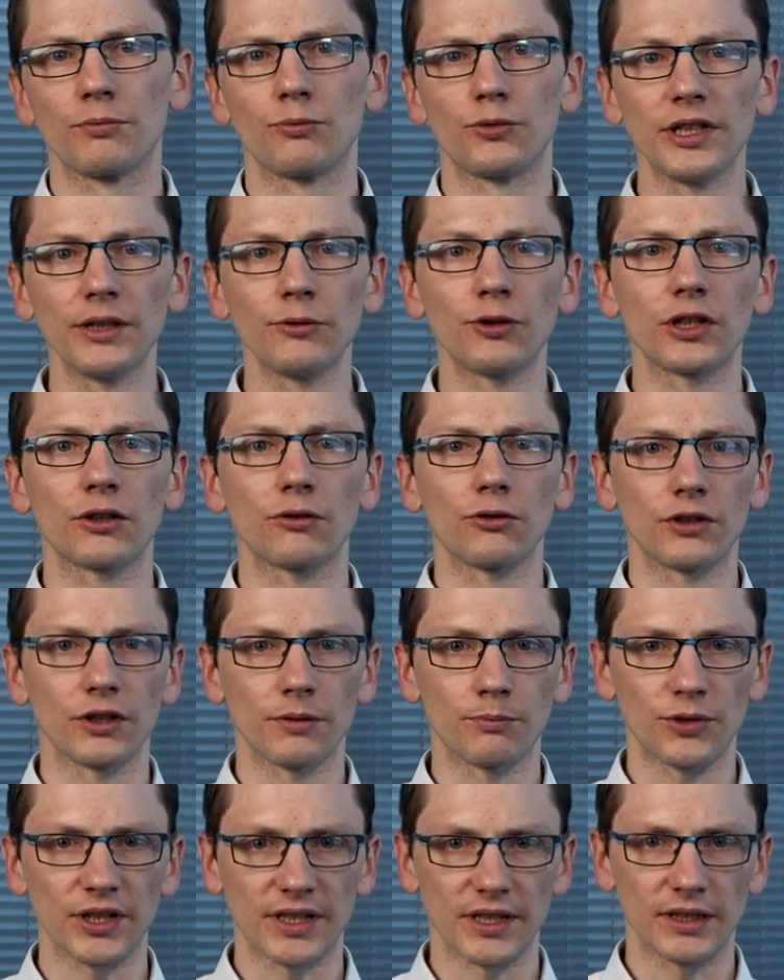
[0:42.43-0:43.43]
pre-recorded
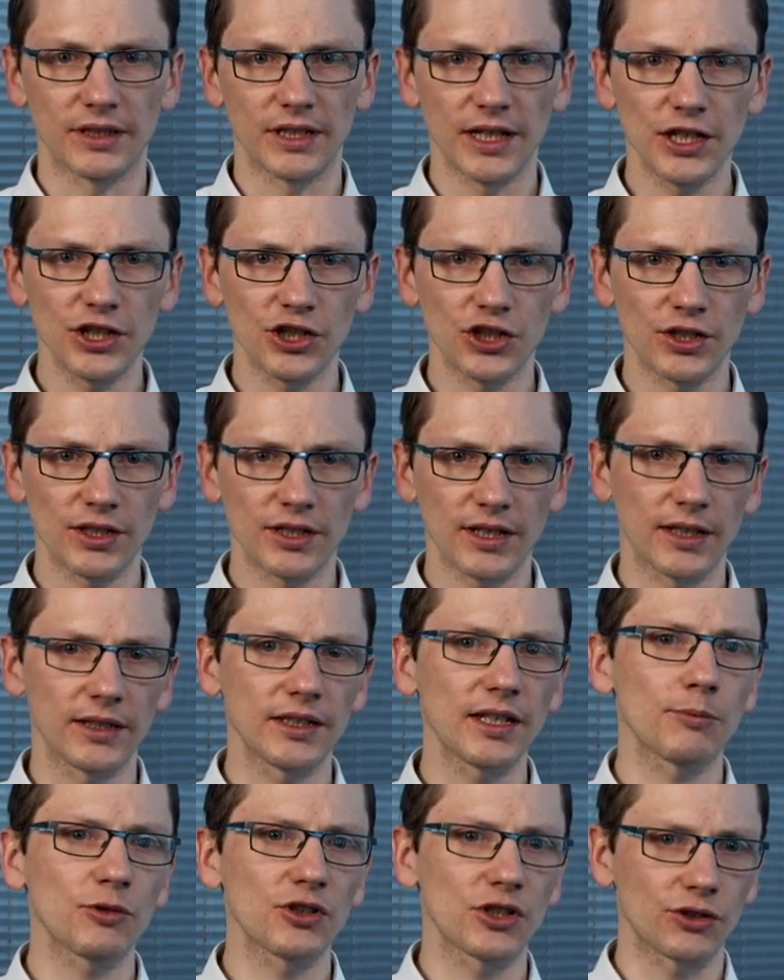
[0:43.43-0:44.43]
presentations and
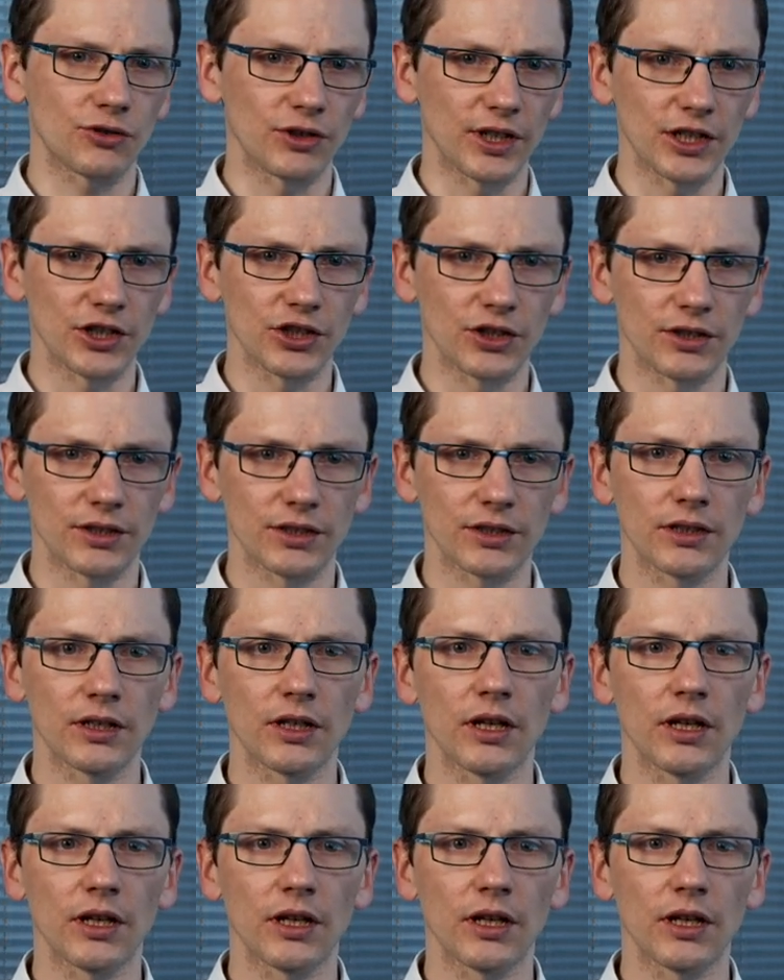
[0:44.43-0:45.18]
demonstrations,